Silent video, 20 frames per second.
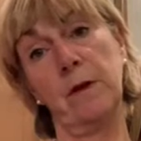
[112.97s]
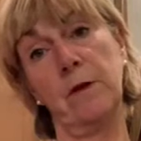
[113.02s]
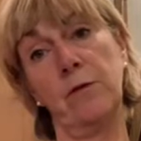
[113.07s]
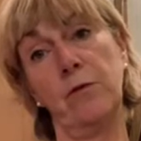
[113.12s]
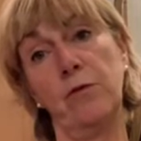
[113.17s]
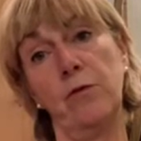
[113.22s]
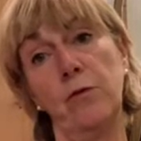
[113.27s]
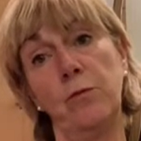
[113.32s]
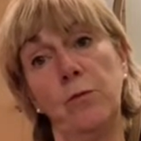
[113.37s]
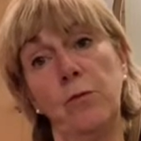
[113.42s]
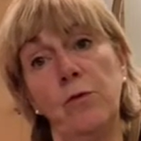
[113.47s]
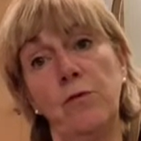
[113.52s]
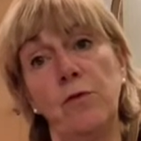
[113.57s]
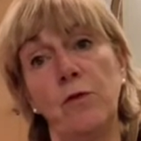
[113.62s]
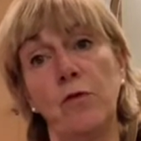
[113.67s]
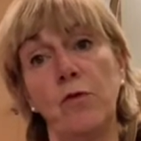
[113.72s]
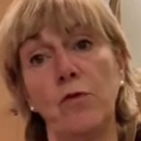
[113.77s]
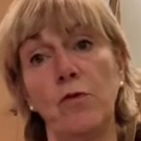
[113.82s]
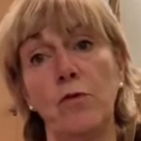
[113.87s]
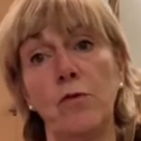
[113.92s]
Don't move
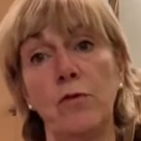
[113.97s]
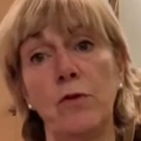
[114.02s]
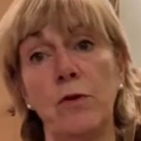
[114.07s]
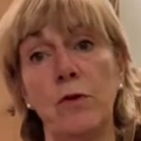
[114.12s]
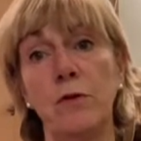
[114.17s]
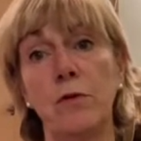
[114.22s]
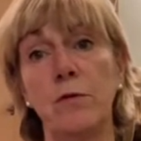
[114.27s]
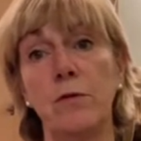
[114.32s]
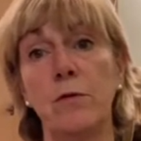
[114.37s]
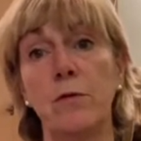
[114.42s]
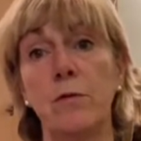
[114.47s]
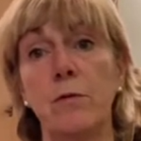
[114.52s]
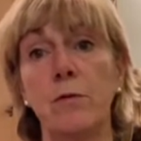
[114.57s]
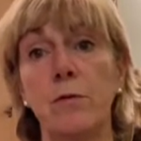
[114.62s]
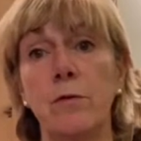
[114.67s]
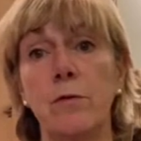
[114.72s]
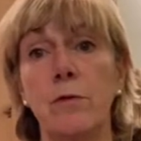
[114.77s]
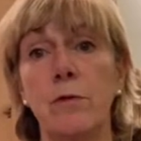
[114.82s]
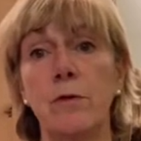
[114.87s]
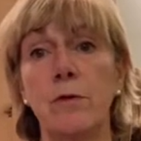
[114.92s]
the shoulder.
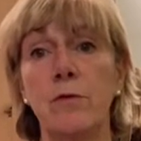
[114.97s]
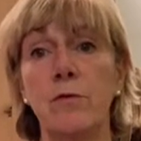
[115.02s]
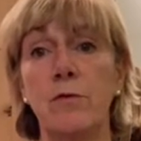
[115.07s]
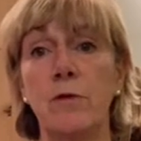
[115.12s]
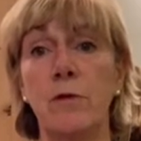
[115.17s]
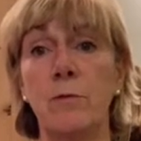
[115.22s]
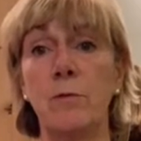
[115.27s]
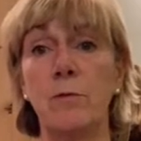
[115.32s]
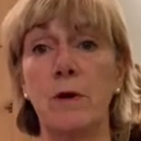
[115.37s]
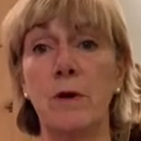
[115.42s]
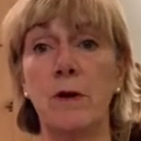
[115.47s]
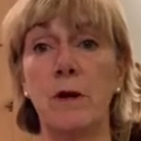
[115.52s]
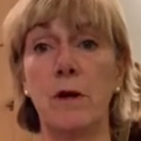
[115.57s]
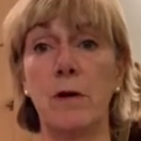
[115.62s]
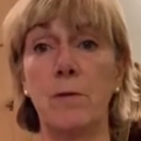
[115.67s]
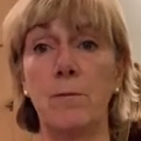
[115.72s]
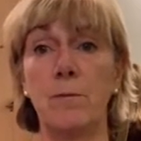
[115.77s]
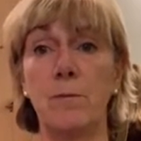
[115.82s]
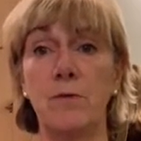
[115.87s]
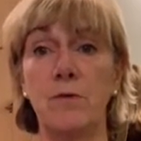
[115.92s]
Try and bring it
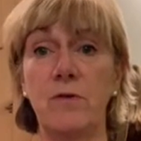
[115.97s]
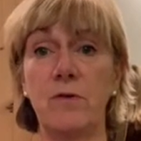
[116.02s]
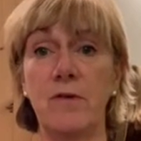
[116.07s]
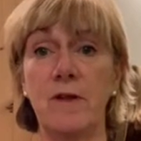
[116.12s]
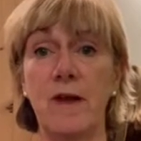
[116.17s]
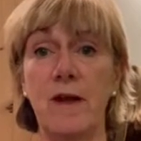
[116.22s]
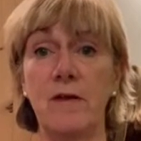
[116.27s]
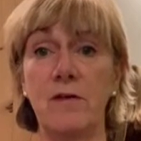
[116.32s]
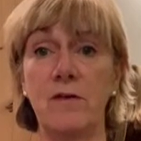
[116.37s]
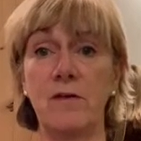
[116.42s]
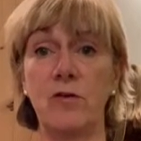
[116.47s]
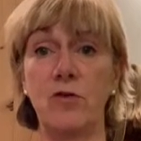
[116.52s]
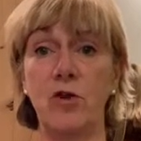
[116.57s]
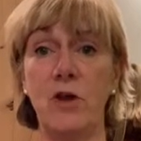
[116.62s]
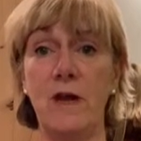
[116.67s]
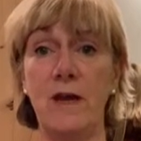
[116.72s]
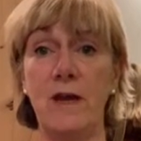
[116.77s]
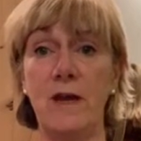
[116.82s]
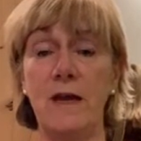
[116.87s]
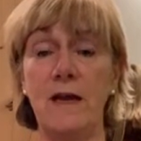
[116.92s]
up to centre
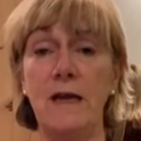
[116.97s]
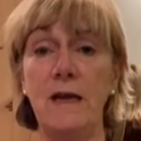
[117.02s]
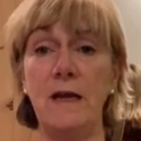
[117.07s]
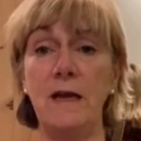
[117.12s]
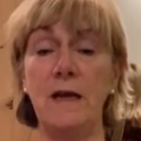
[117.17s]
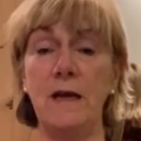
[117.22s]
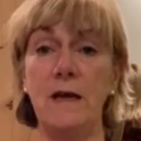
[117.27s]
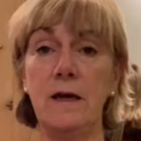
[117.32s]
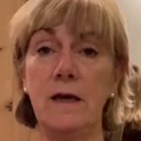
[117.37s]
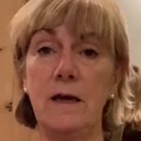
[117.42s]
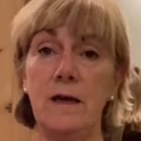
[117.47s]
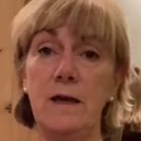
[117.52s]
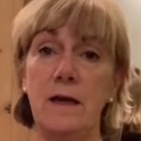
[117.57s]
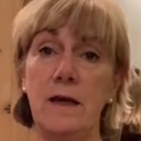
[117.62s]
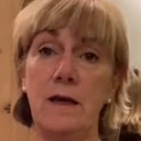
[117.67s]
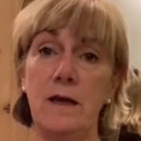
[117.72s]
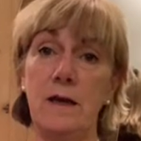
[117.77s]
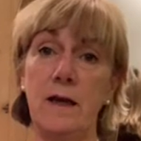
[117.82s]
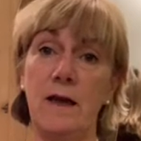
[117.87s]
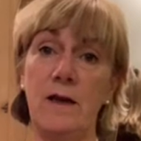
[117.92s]
gently, and
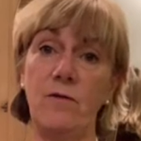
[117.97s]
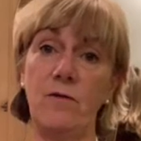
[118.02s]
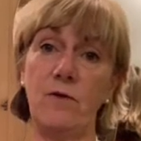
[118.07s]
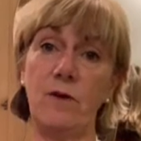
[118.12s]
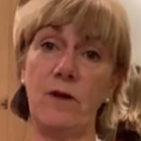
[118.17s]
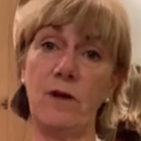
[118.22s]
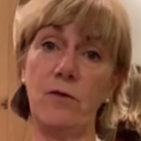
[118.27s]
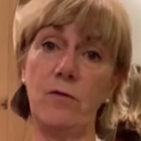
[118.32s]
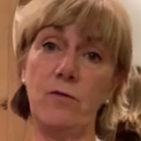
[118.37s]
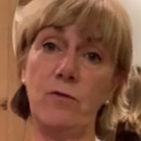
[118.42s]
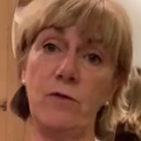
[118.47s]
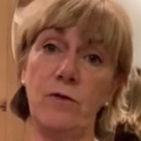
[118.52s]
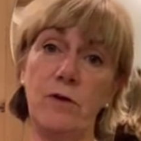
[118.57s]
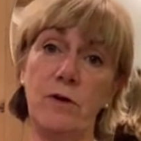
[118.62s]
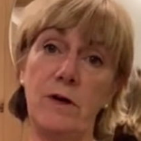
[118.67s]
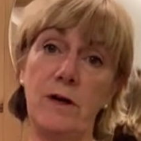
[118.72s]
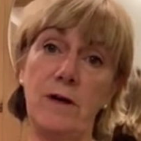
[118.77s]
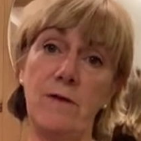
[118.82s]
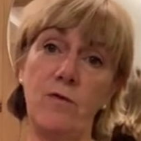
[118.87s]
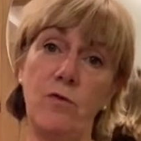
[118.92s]
then left ear over to
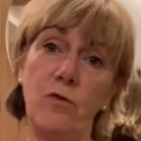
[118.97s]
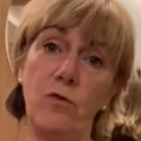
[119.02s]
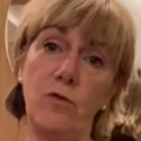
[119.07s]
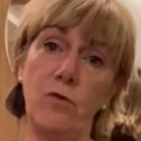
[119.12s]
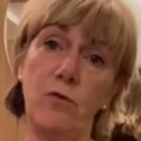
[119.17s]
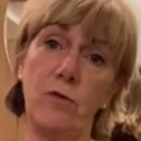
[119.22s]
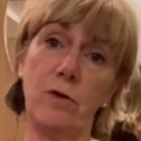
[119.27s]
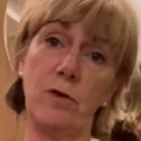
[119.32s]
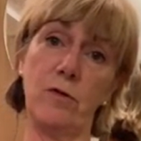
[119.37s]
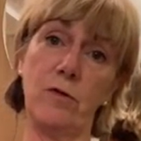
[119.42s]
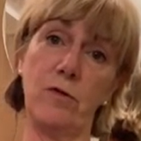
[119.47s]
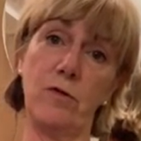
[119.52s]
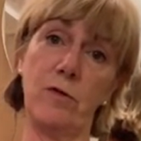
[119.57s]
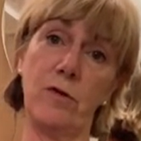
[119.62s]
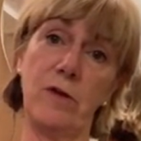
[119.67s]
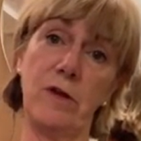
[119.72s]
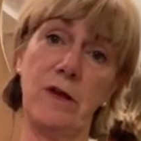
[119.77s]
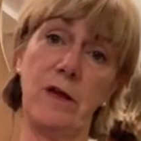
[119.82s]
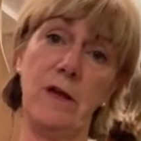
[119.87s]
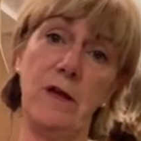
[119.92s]
left shoulder. So
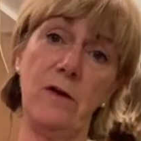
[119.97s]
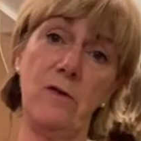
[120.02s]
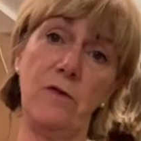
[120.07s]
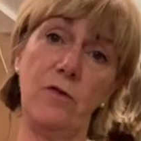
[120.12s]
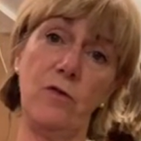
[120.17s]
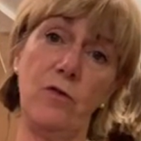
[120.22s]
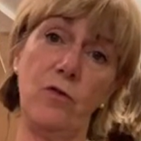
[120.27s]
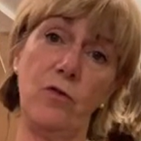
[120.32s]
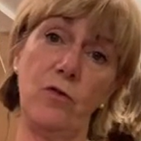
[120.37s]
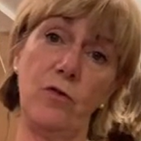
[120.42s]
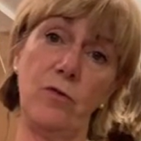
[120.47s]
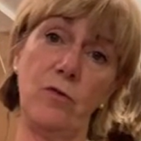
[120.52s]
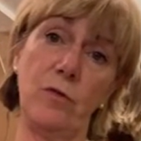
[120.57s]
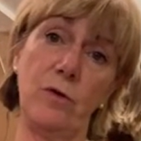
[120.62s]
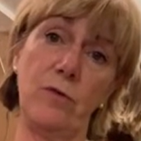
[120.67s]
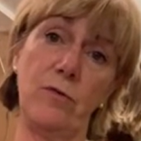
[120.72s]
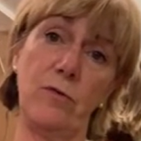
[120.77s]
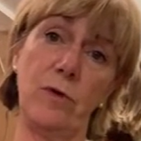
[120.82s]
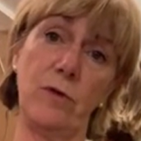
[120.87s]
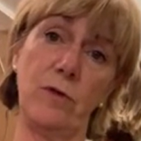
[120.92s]
it's ear to
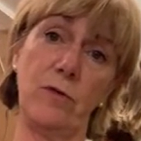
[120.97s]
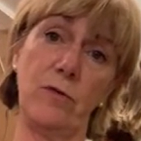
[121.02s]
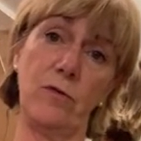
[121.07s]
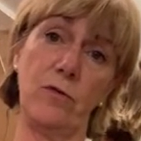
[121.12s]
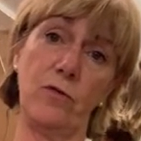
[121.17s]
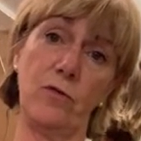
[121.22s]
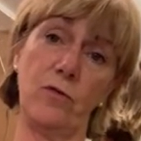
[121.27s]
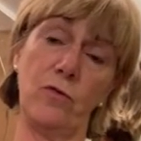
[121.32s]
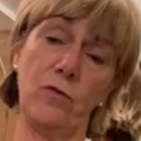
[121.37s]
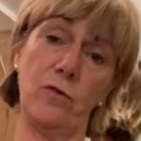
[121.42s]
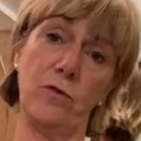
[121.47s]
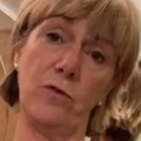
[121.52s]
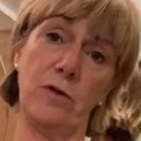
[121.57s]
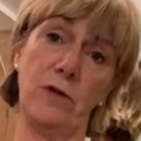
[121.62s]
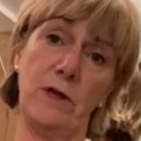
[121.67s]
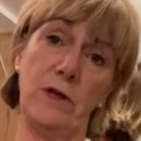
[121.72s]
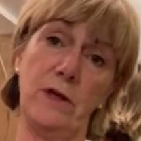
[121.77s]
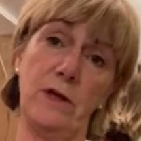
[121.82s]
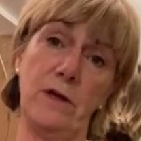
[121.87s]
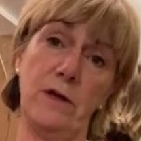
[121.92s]
shoulder rather than shoulder
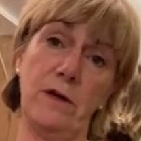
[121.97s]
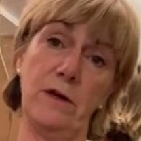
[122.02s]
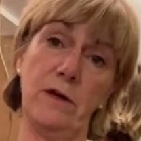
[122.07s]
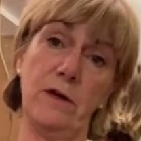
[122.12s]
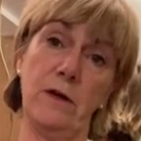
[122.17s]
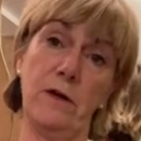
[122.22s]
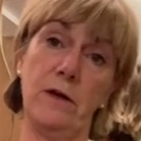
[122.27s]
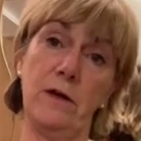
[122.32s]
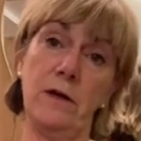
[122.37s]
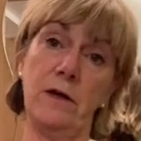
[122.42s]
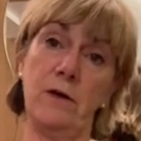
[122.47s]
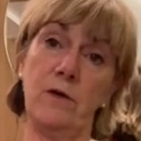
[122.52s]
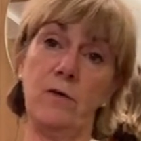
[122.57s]
to ear. And